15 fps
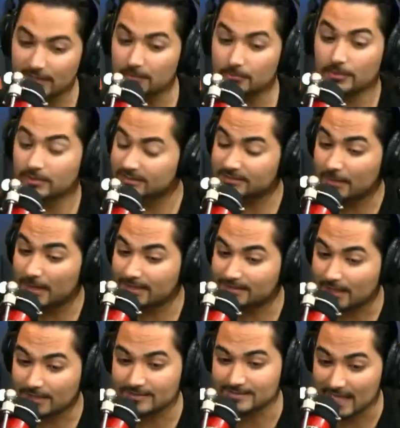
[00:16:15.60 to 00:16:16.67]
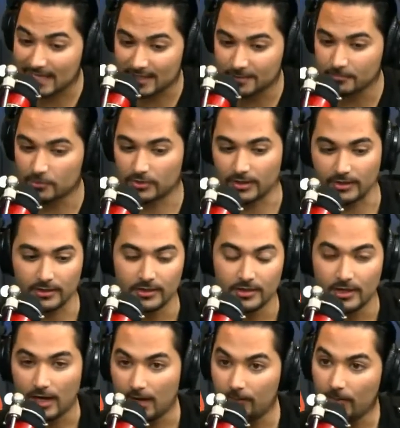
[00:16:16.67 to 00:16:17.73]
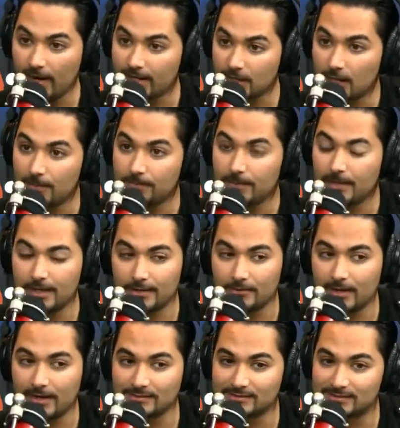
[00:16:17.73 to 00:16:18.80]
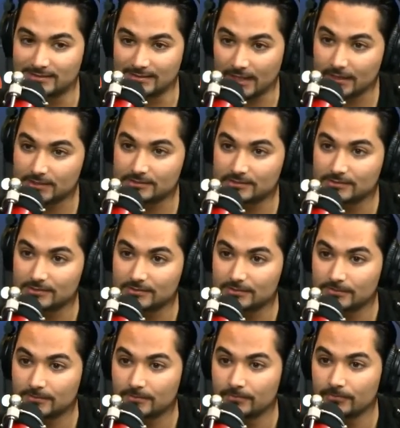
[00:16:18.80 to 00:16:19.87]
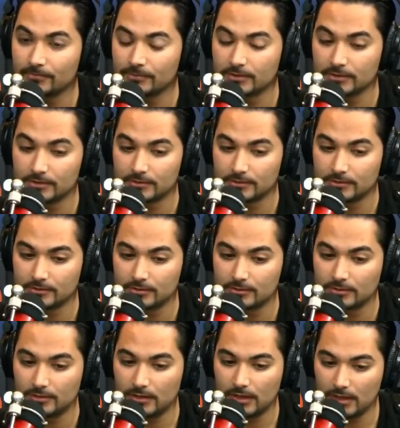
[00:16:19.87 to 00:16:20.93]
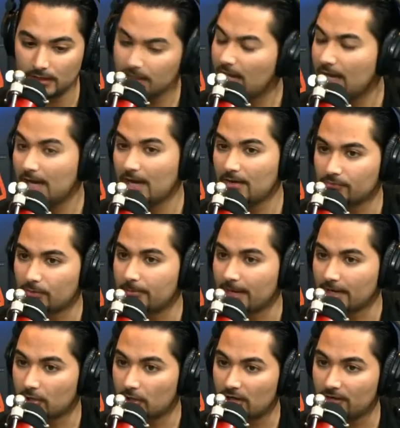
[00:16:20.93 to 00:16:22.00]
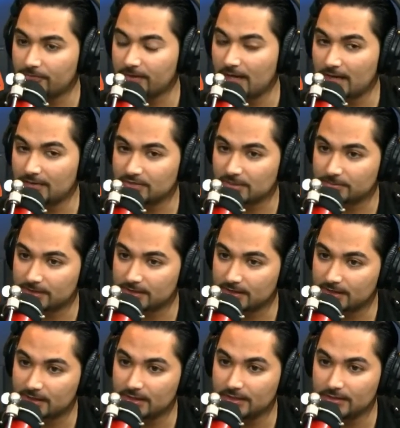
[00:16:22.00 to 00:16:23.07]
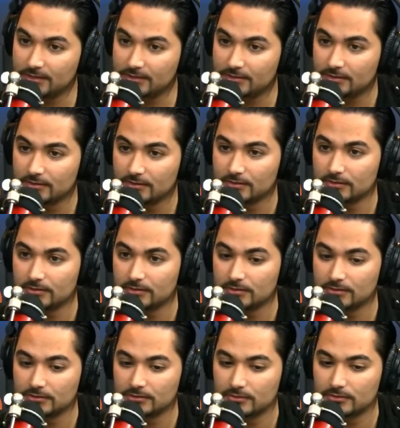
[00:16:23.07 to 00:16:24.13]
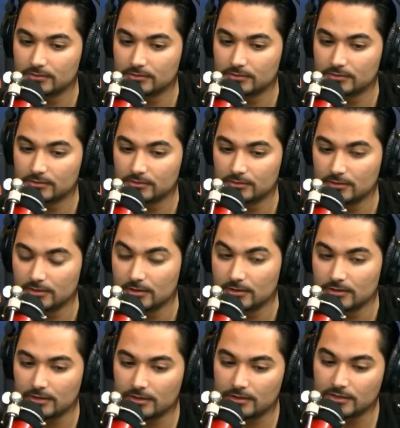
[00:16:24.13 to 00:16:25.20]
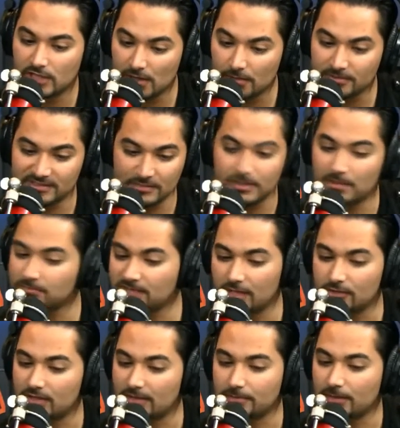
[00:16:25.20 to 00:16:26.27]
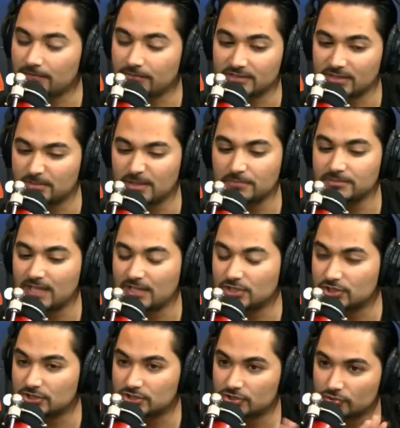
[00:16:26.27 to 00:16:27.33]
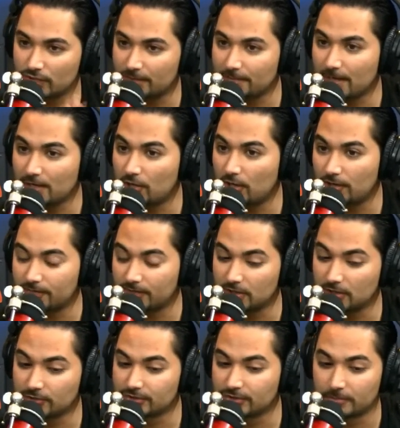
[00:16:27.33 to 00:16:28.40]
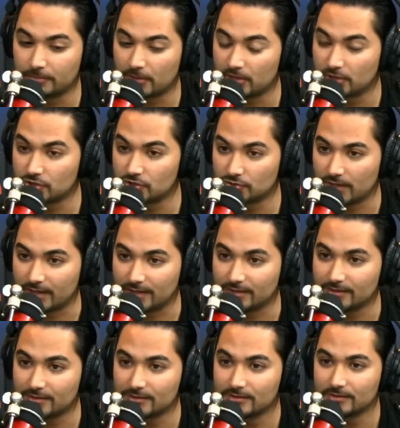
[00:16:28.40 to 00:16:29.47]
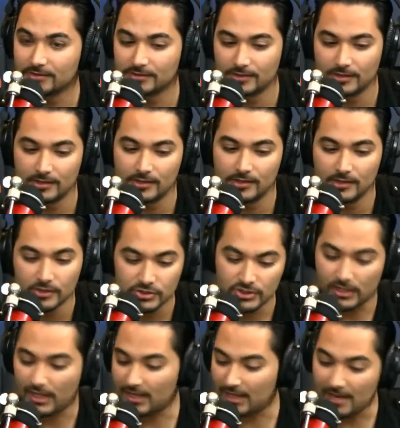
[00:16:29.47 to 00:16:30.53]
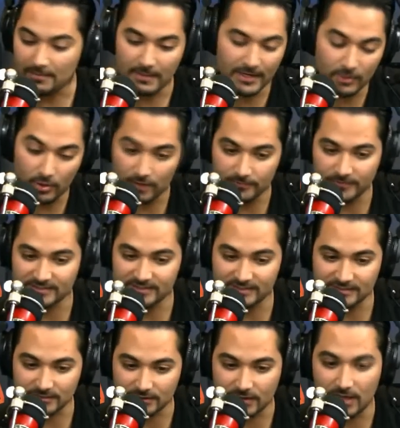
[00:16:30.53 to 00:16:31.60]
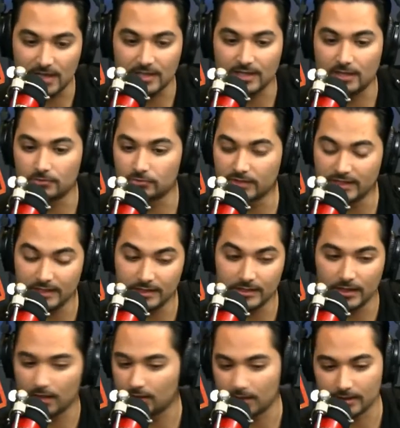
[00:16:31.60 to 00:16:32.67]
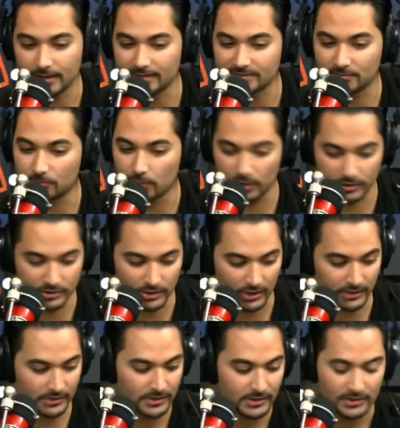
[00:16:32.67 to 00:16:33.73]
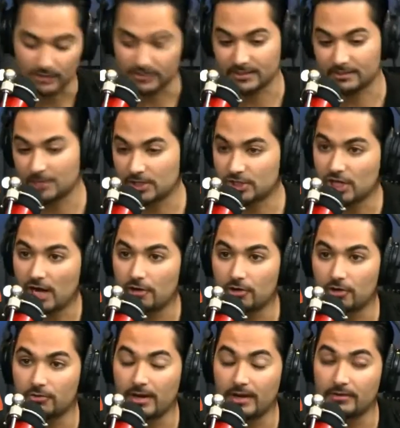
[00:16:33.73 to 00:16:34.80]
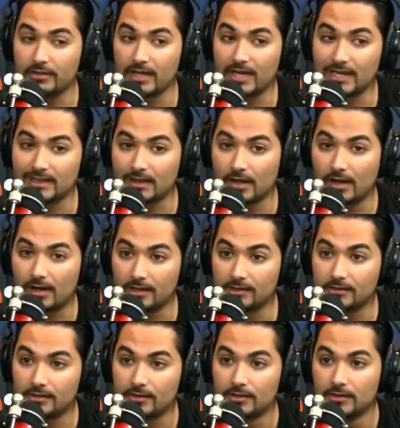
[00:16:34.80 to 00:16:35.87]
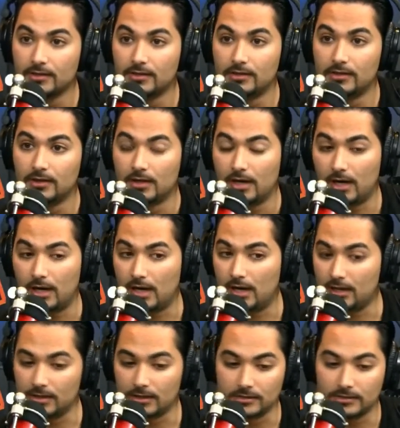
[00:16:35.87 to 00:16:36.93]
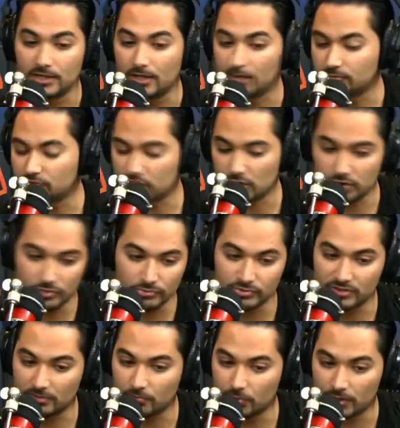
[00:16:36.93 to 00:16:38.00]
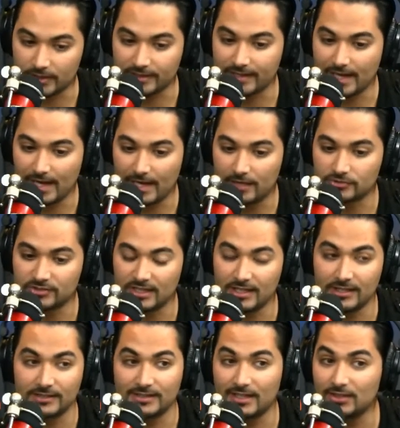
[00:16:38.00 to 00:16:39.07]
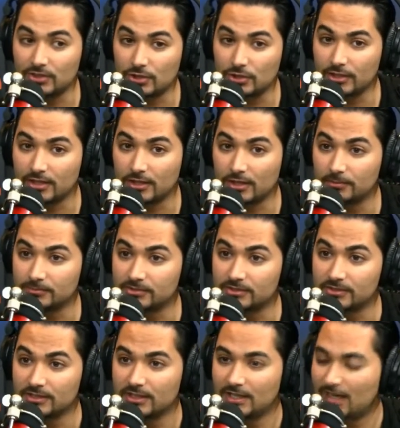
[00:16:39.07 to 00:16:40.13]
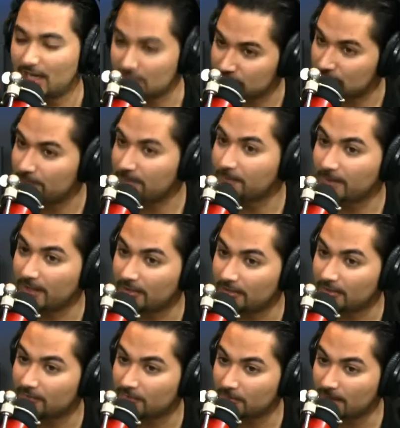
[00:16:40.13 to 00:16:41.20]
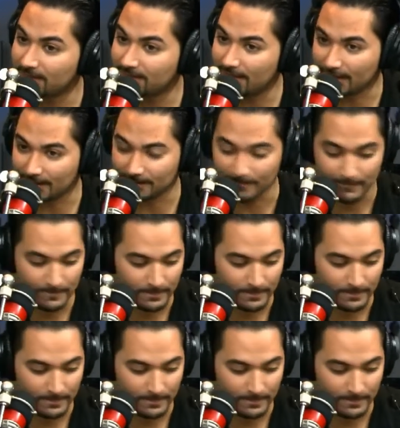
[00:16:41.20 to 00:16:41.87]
tell you, this is my entire Saturday morning. I wake up at around six. Do you have breakfast? Uh, yeah, I have my coffee. I have something to eat. No gluten anymore. You know what? Sometimes I don't have breakfast. Sometimes I just drink my coffee, go to the bar, and drink. There you go. So I'll have my coffee six o'clock. I'll read. I'll, I'll get some work done. I'll take my shower around eight nine. I'll you know start doing some work in the house, and then ten thirty comes. I start preparing for my day,